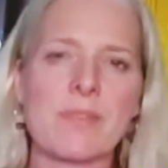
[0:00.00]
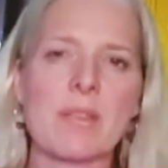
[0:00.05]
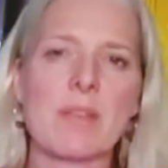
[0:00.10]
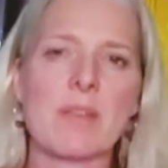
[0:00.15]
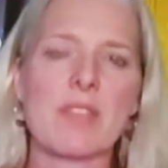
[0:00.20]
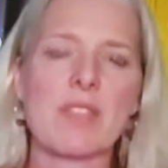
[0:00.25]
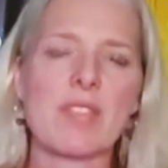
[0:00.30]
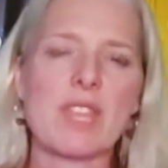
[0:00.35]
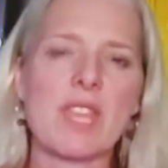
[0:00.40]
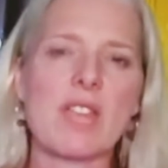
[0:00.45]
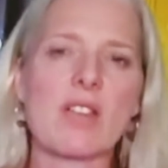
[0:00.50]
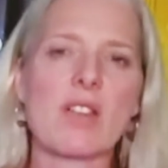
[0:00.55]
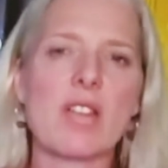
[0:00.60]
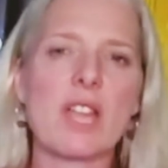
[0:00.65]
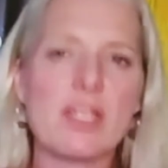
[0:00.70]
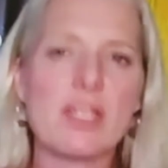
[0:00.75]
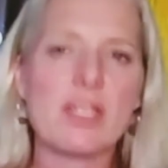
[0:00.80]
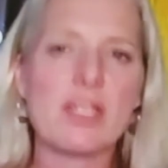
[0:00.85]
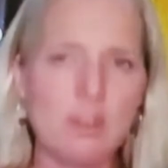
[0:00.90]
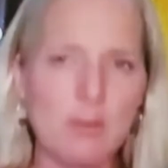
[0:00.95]
But the area I
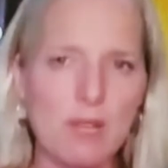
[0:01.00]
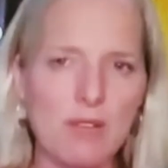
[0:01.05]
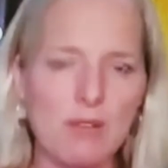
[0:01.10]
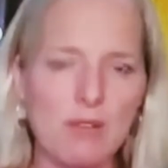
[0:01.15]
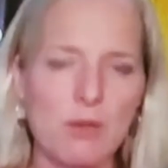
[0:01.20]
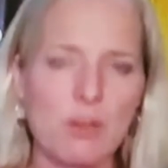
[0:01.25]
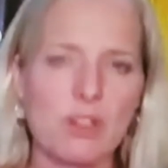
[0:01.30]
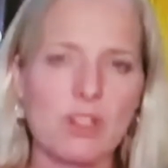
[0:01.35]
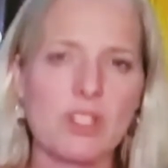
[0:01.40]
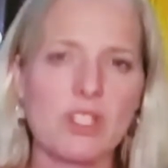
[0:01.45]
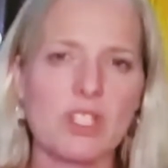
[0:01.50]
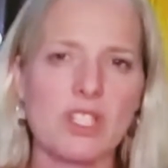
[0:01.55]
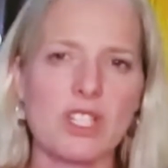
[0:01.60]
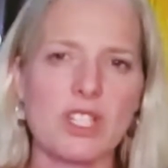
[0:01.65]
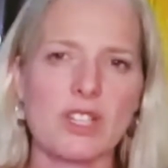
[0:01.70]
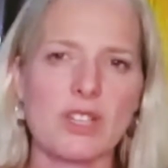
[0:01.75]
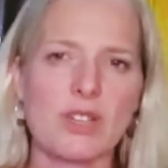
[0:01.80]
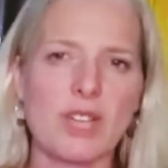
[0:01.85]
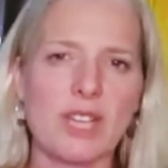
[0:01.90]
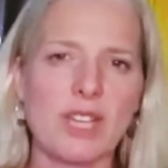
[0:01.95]
think we have work to
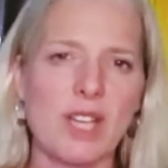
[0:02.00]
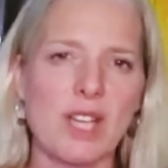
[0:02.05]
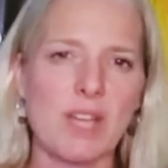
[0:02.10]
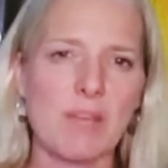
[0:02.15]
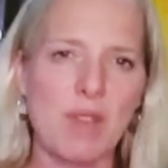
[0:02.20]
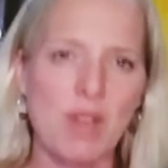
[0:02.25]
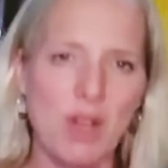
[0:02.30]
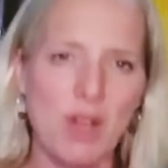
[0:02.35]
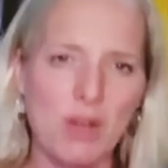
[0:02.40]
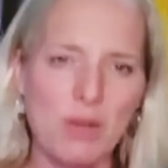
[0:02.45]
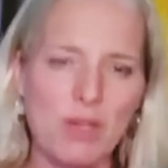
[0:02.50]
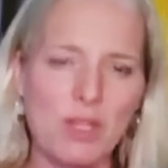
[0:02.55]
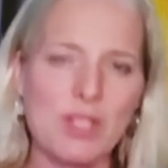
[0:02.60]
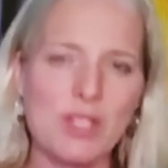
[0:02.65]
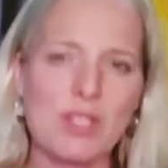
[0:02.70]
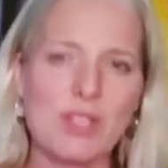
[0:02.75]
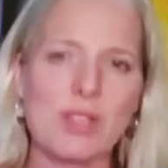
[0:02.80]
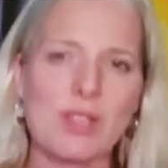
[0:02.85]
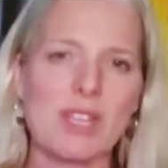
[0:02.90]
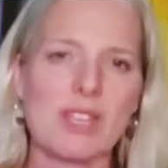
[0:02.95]
do, and I'm always
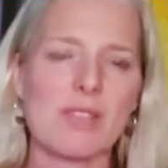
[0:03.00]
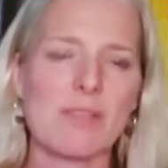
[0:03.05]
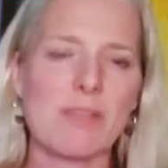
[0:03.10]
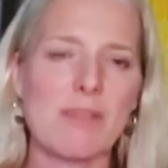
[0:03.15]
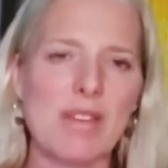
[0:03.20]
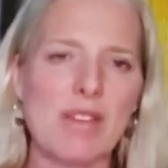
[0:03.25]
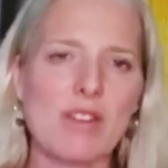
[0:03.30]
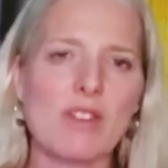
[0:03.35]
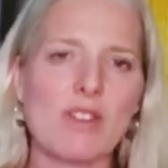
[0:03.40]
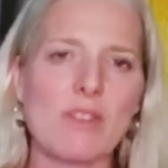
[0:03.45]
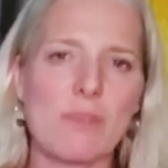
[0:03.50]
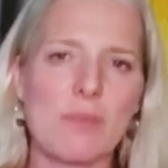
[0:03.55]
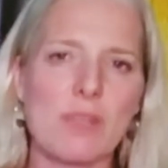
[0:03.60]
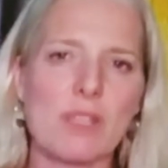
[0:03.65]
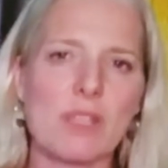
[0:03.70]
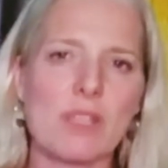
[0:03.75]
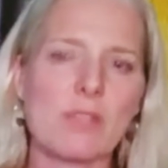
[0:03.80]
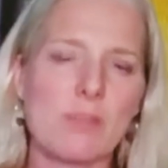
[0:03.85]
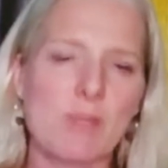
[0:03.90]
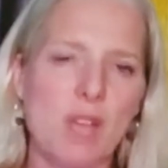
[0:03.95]
in the better
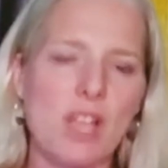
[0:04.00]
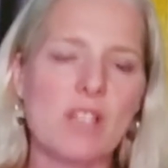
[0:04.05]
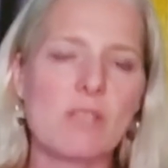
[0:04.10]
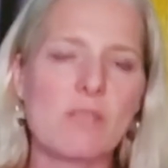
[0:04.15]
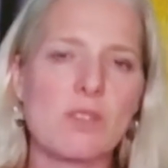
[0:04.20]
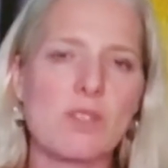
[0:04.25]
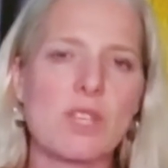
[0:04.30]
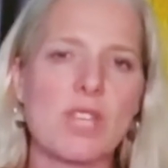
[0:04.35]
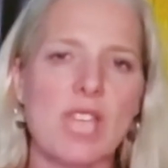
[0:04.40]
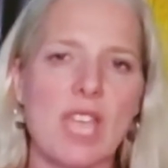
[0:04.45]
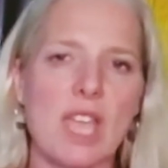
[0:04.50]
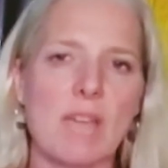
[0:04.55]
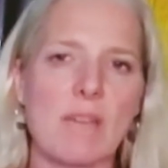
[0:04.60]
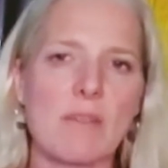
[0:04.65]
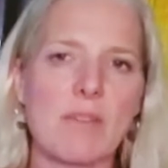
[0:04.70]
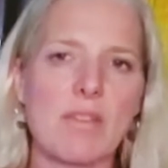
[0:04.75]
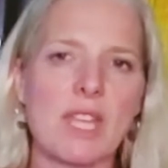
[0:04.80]
is possible camp,